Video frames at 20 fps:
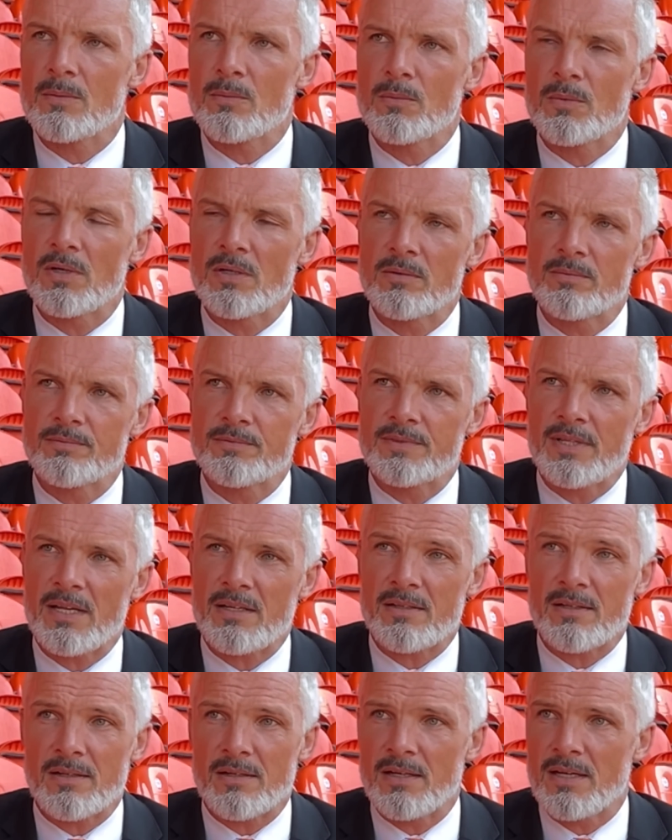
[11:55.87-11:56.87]
Well,
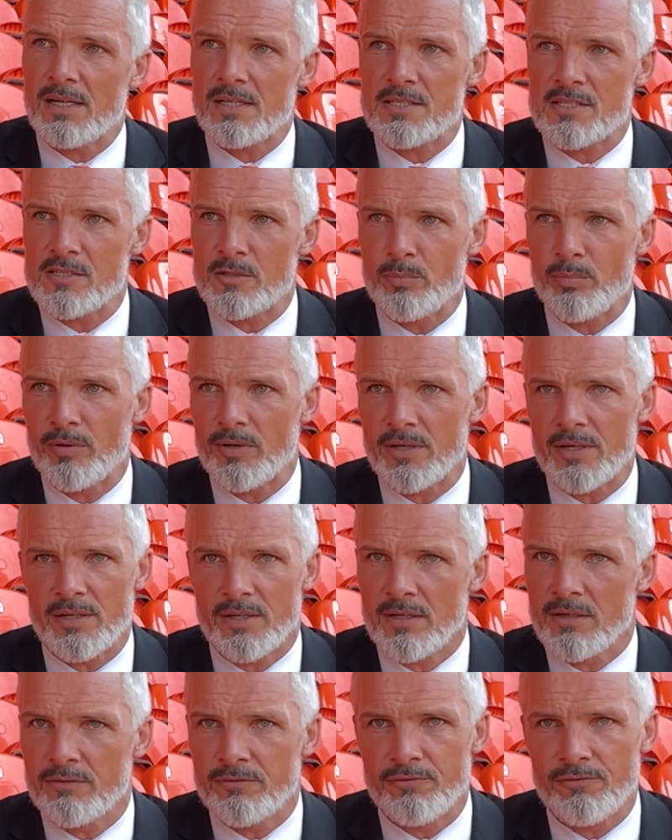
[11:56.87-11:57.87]
Declan Glass is a player
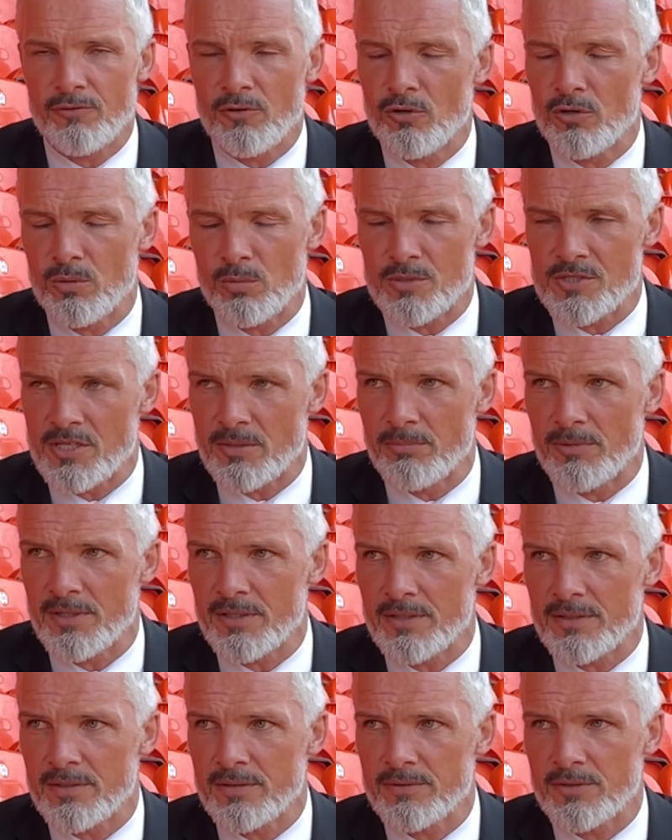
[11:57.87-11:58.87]
that I've always
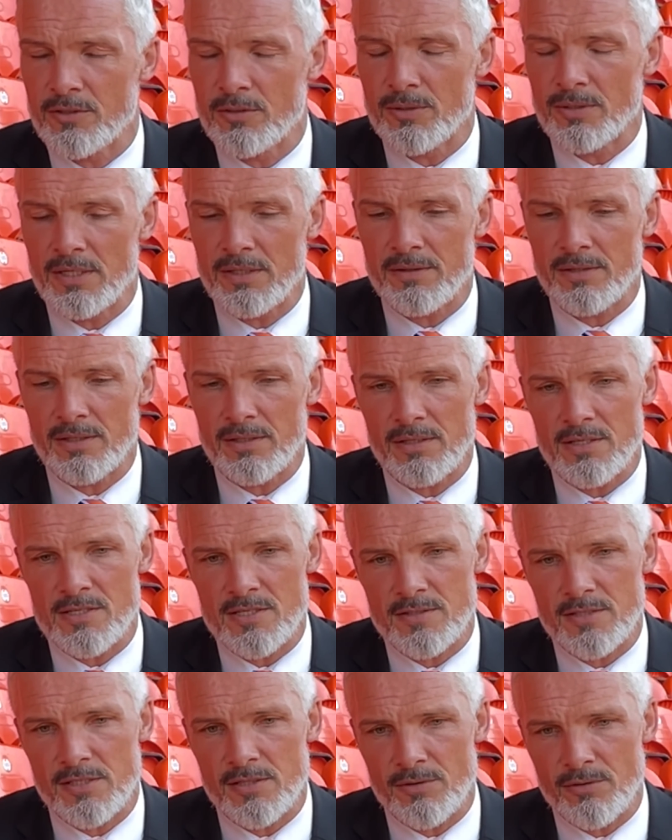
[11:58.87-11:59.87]
admired, you know, and I think
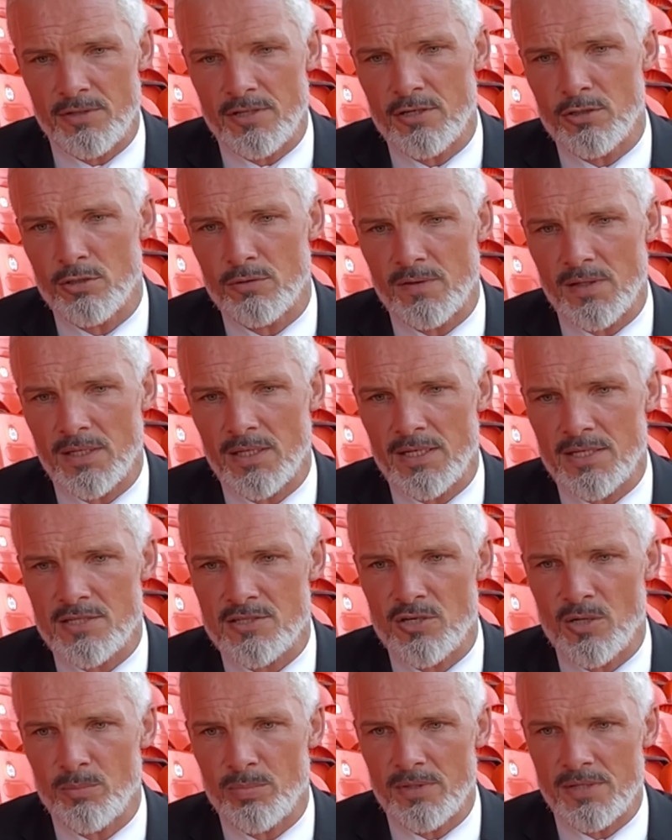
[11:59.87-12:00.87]
his career over the last
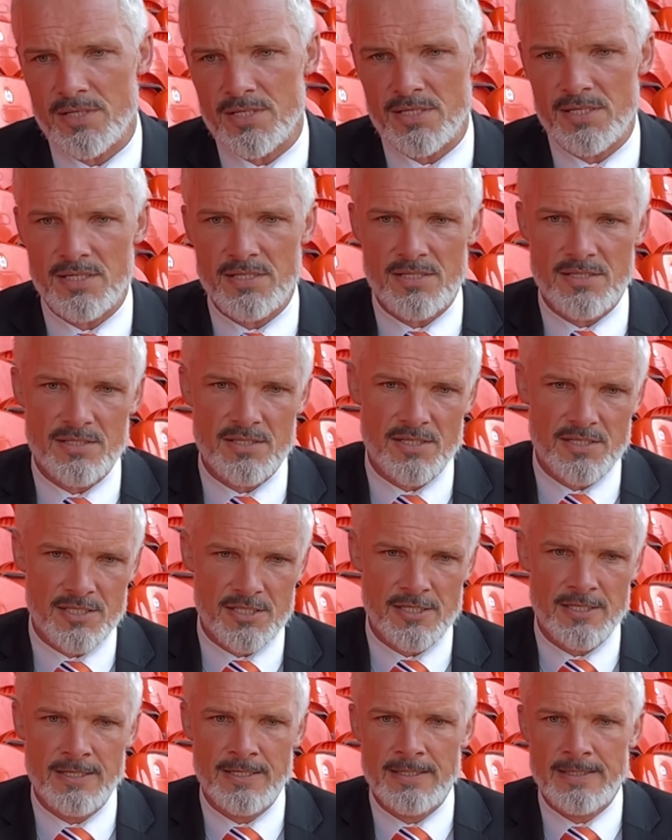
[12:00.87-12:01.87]
couple of seasons has